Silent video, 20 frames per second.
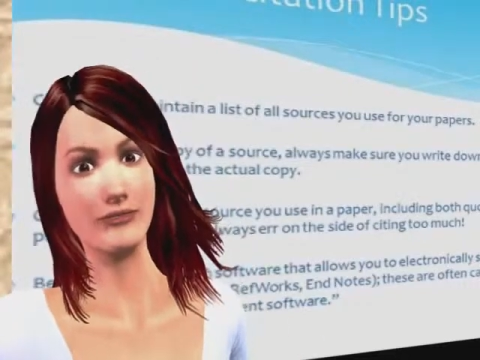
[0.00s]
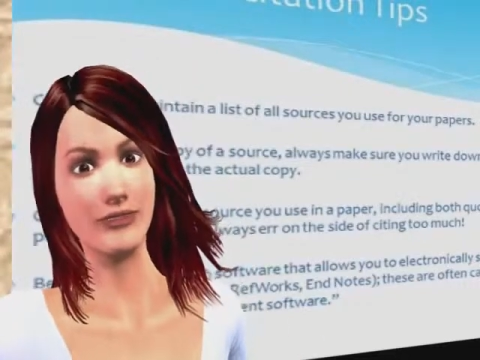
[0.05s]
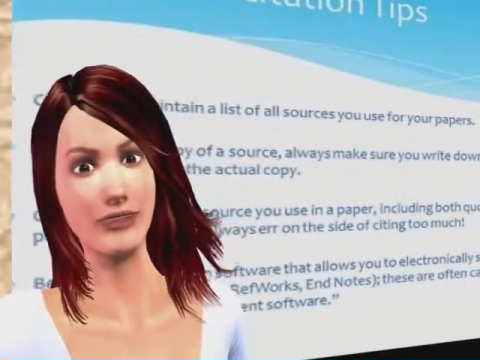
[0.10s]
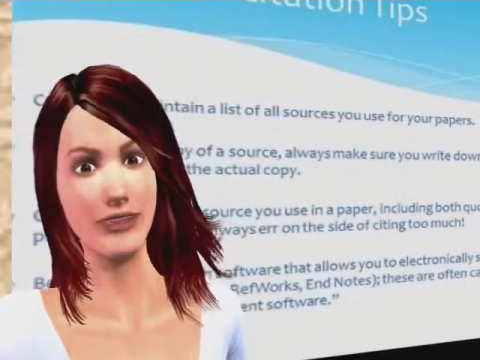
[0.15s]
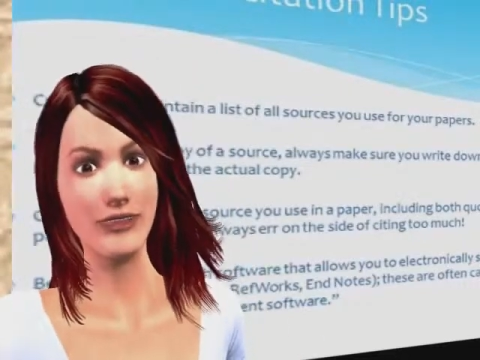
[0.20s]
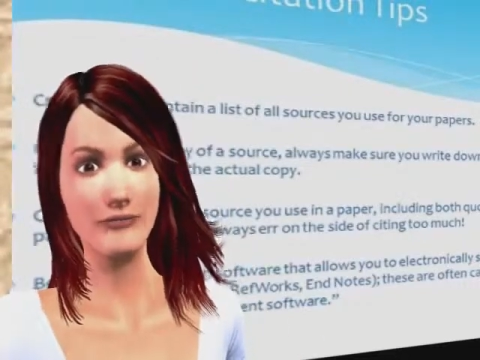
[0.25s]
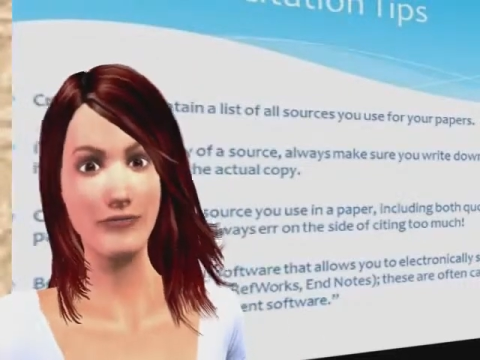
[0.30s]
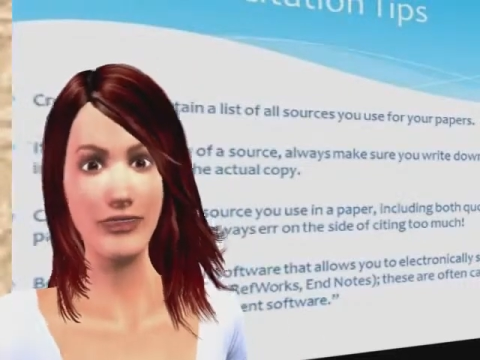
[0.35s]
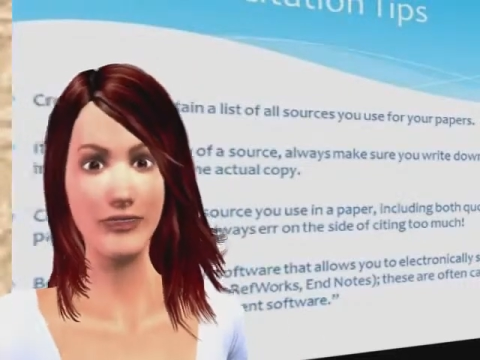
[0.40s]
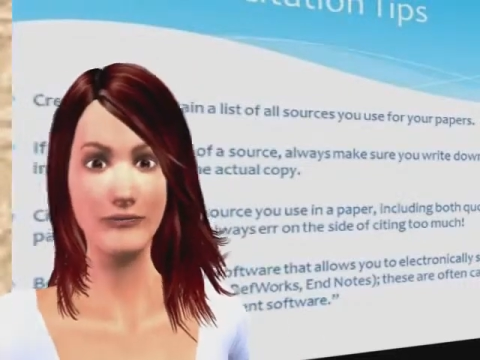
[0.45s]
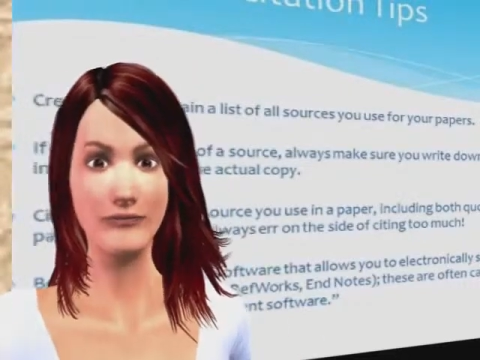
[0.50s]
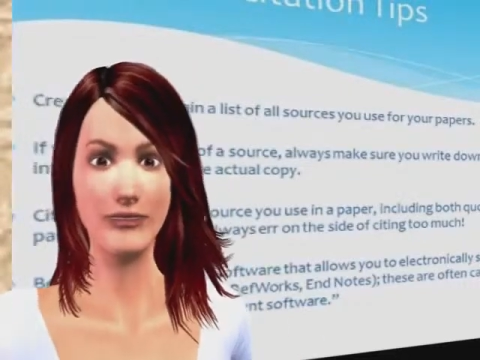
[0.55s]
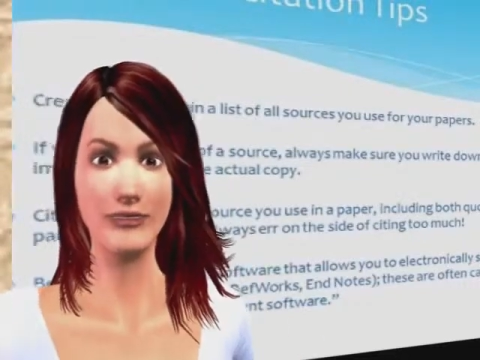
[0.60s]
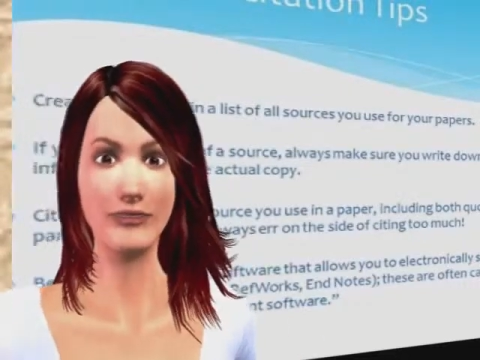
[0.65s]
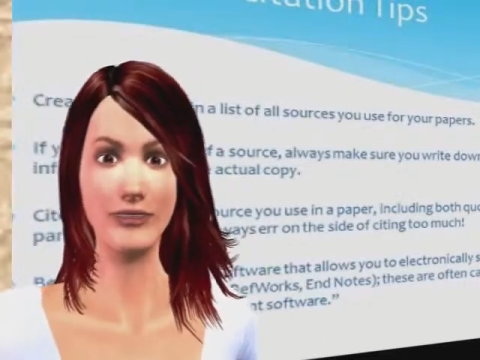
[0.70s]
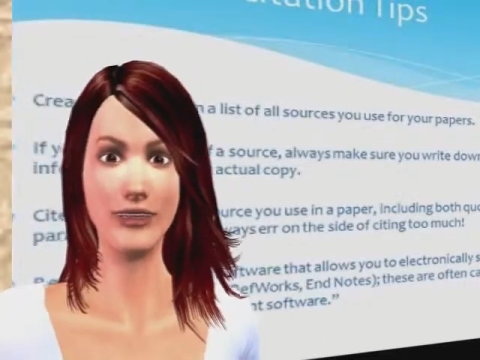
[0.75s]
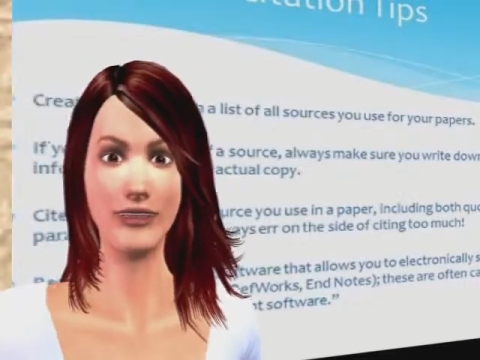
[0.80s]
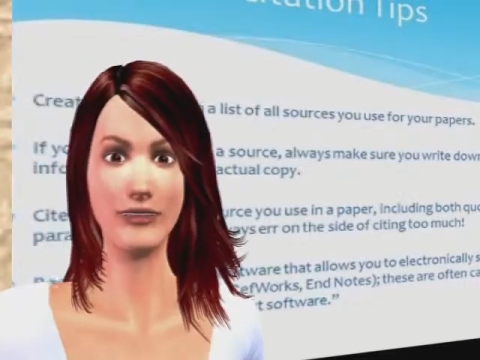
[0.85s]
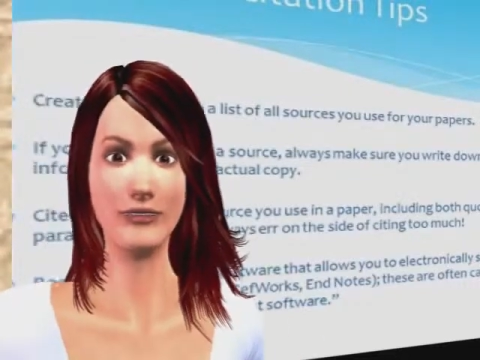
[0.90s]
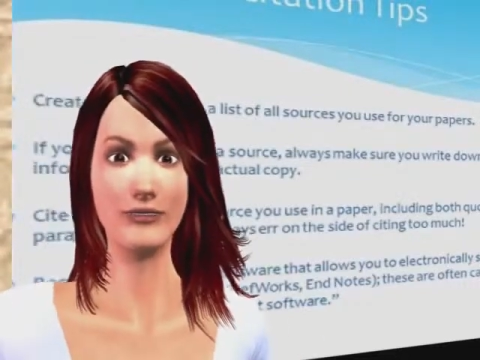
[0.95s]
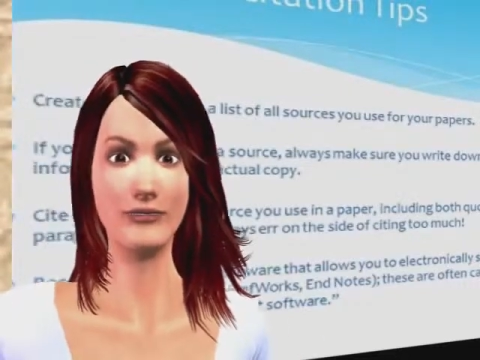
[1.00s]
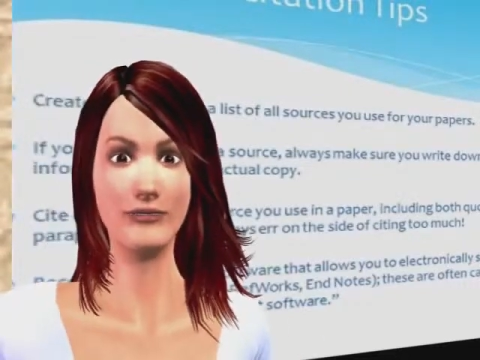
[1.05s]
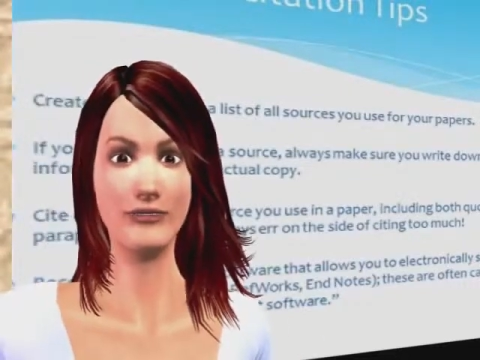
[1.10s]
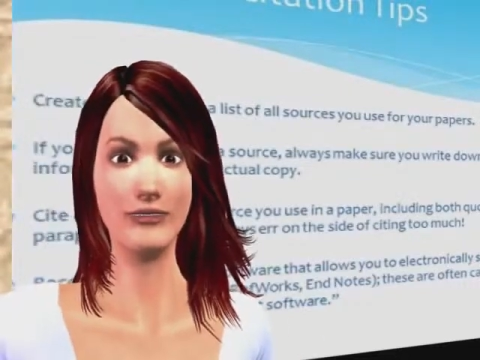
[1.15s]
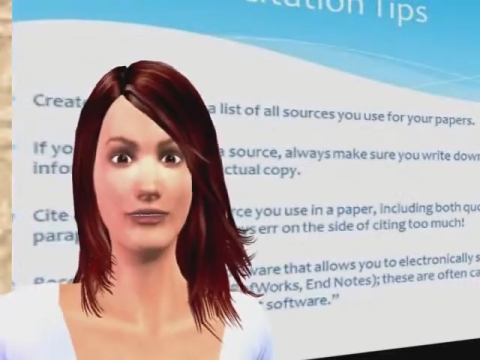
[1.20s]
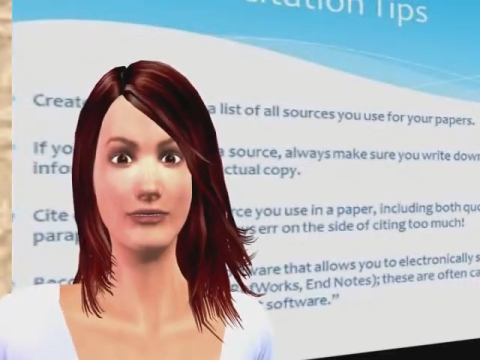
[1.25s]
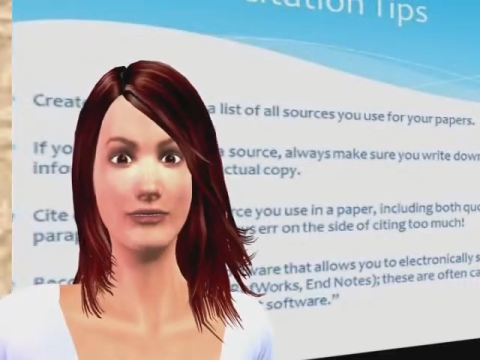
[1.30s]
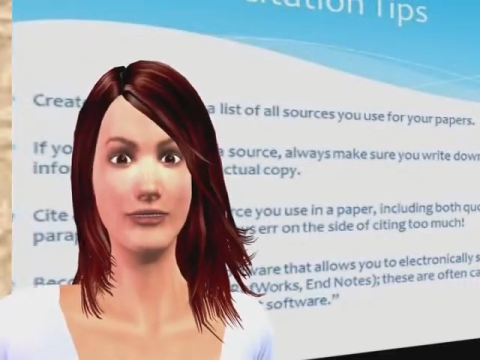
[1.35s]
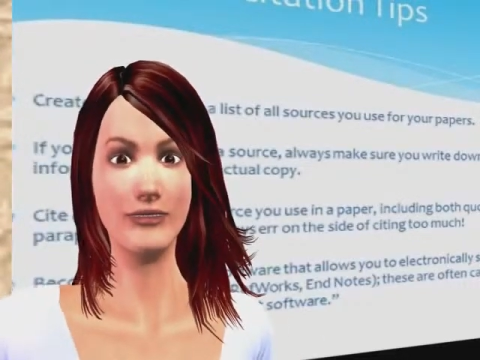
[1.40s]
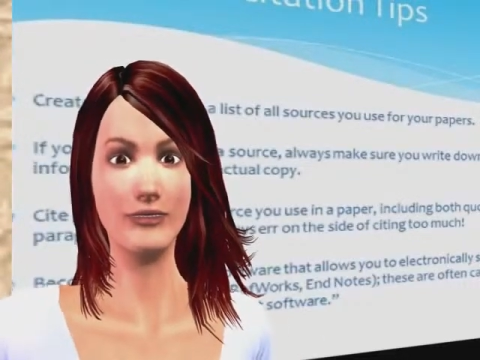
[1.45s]
If you make a copy
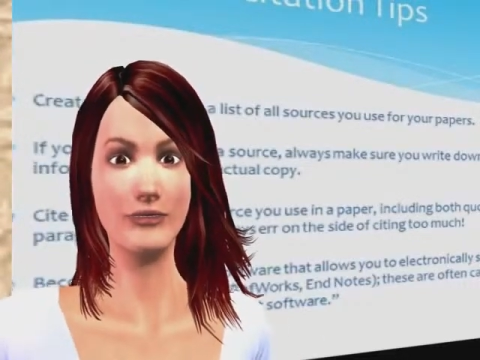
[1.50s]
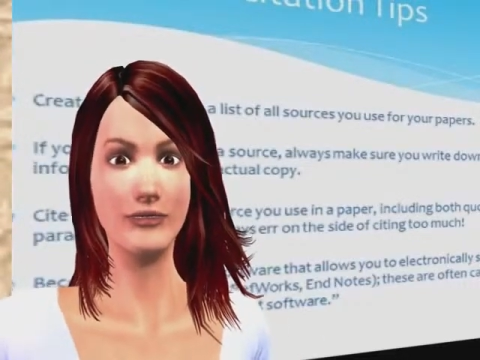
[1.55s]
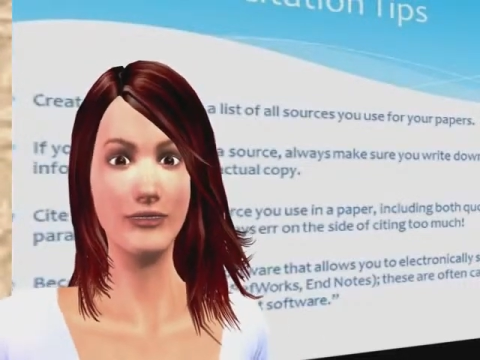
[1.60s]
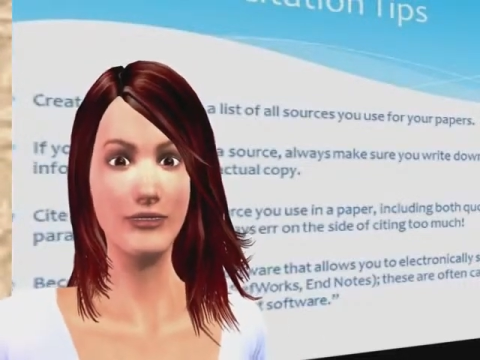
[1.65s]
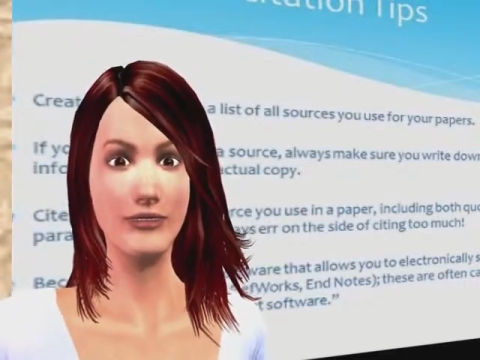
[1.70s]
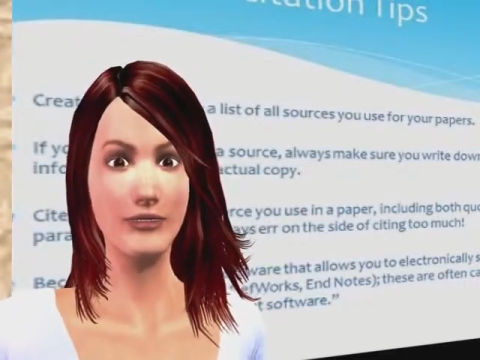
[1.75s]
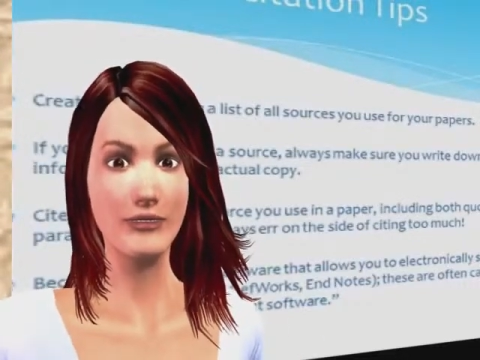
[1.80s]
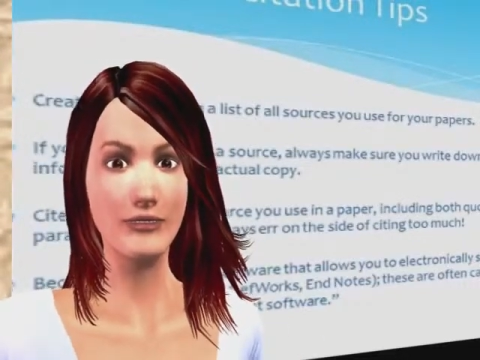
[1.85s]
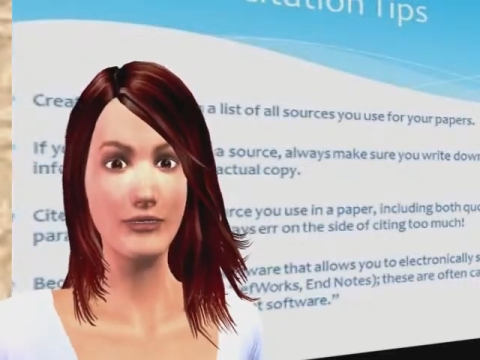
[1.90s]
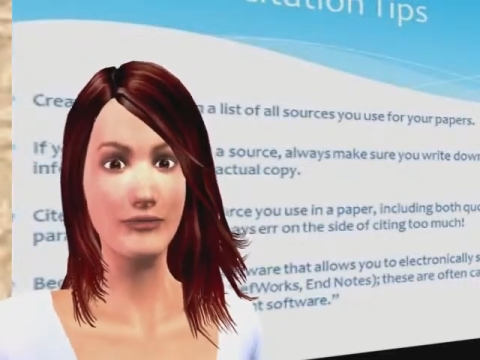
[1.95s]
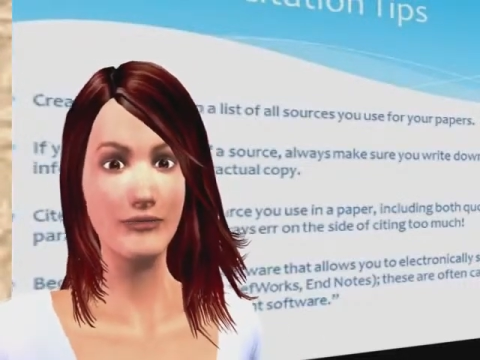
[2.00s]
of a source,